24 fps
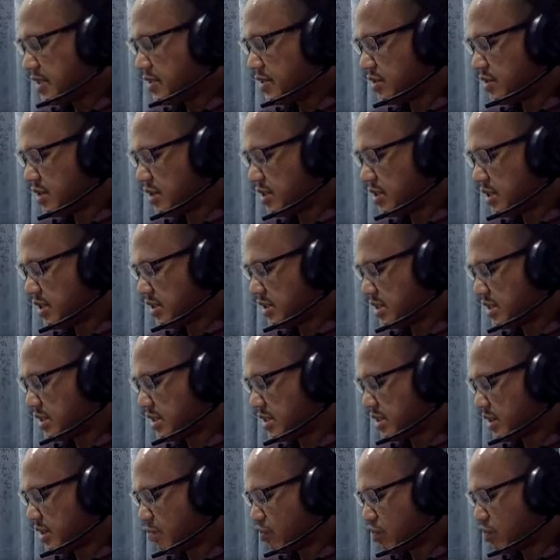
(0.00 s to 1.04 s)
this is the
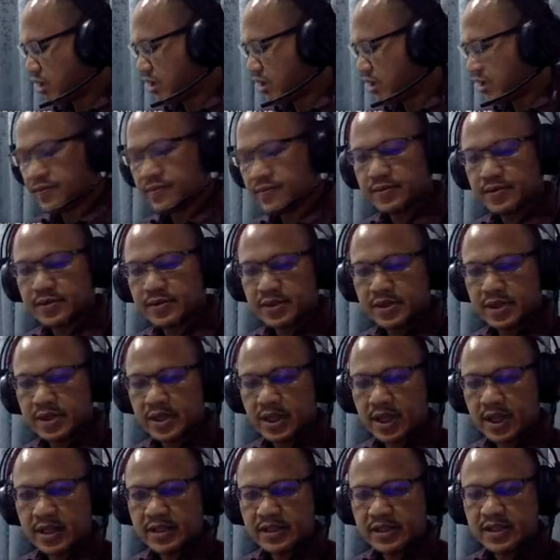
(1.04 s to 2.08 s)
same word, okay,
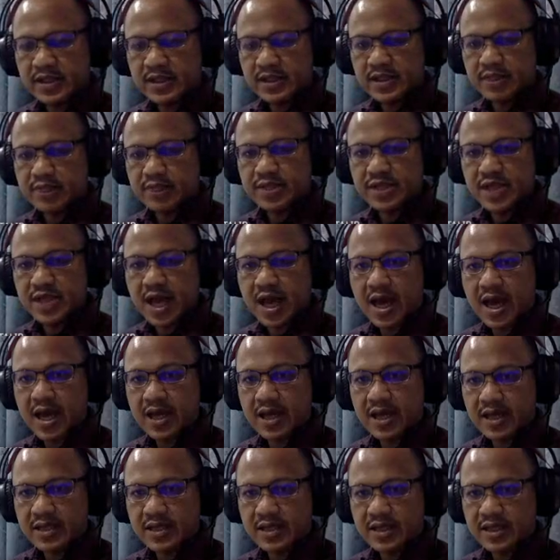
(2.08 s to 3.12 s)
as the same sa'a,
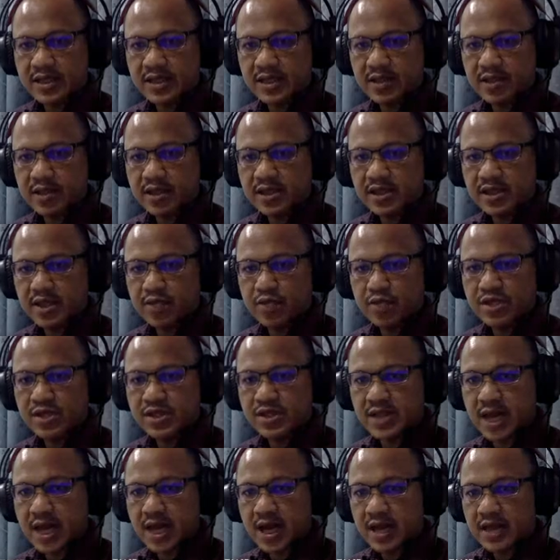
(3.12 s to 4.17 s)
as the word
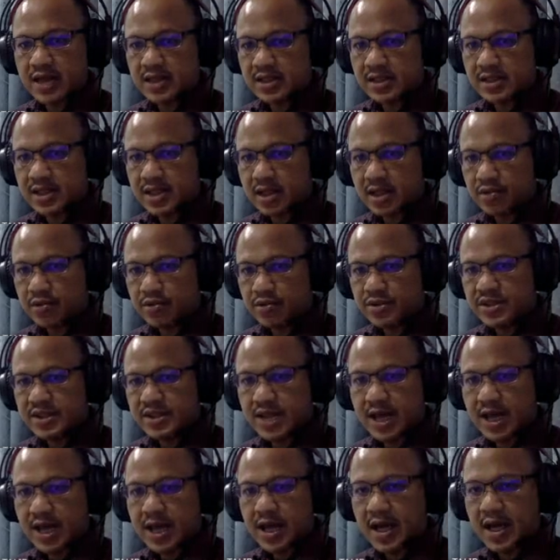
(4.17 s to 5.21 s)
sa'a just now.
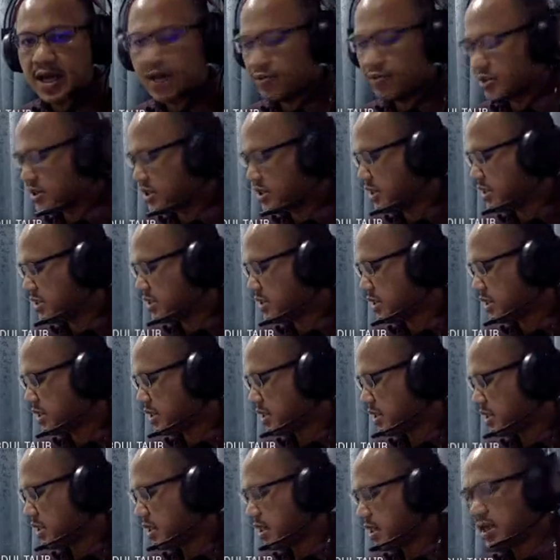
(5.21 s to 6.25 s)
Sa'a, which is
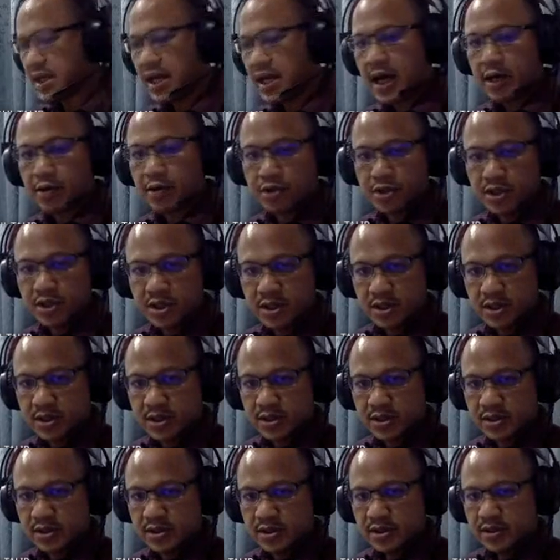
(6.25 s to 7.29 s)
the hour.
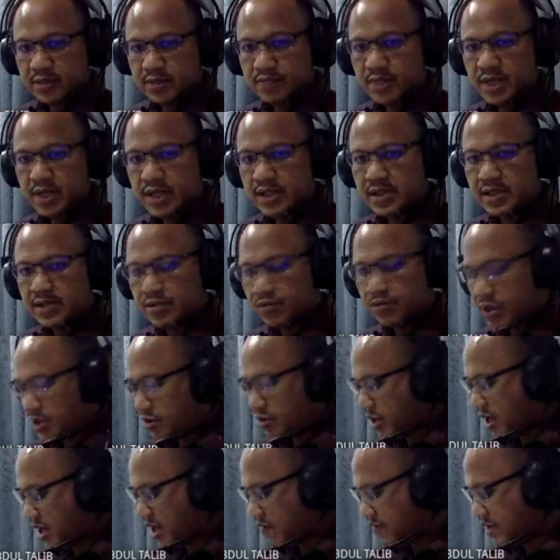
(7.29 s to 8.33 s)
But when
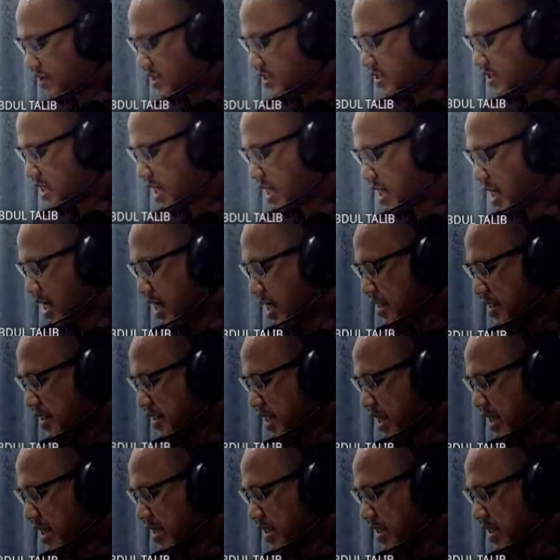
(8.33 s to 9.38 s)
you have this
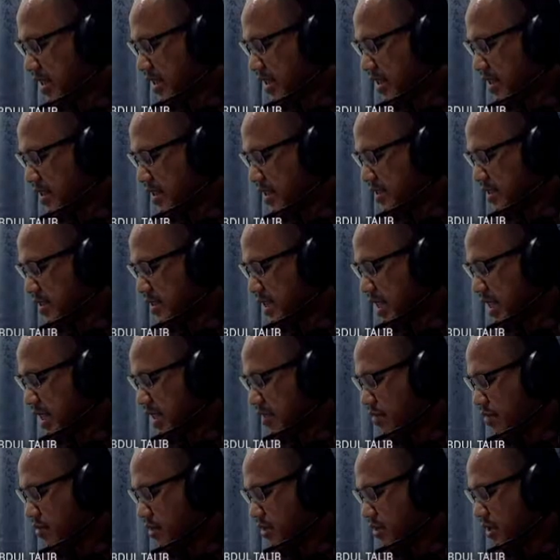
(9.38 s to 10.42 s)
sa'ataini, this ya
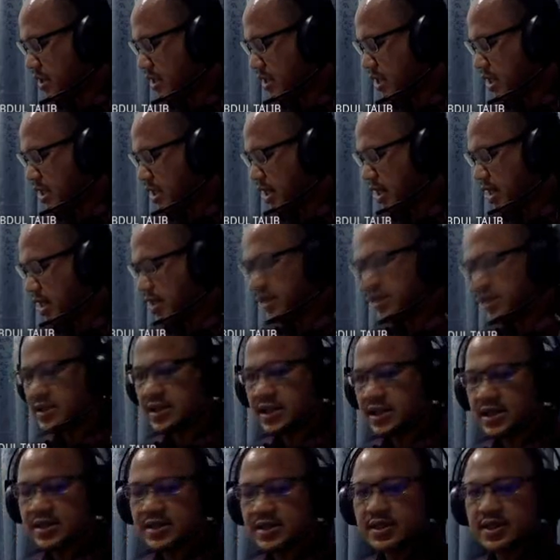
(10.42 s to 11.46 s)
nun, this
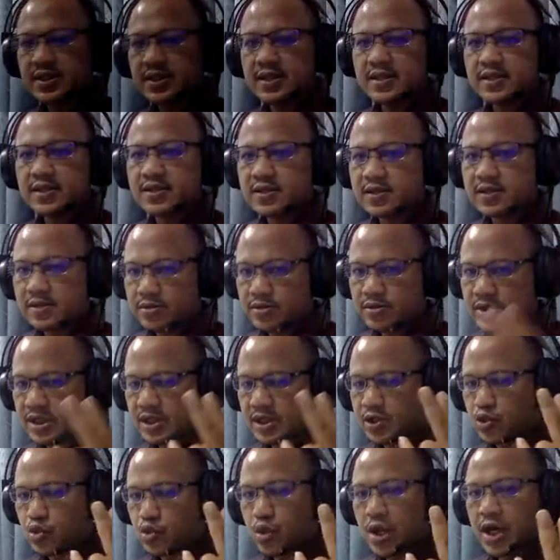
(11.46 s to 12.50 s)
is to say
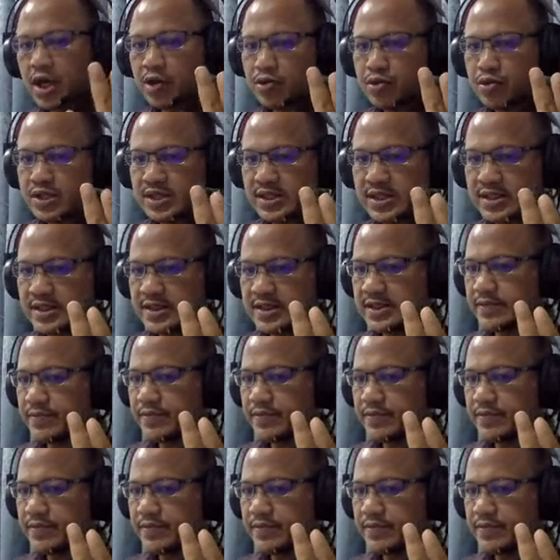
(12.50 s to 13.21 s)
2 hours.